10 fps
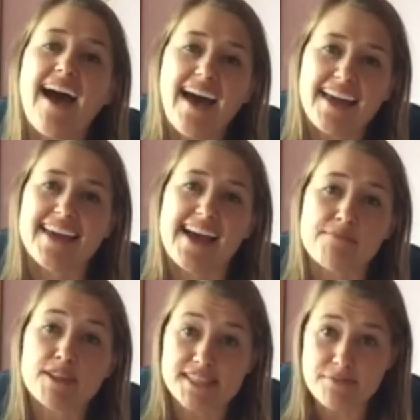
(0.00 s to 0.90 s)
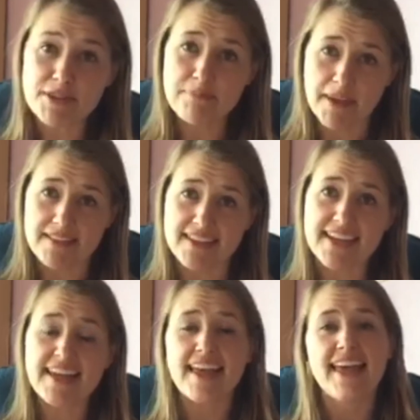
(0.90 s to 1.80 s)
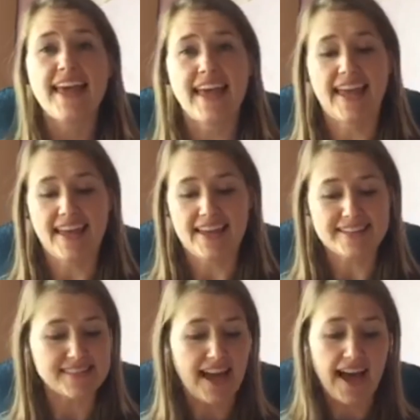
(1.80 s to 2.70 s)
Hi, I'm Elizabeth Bailey, and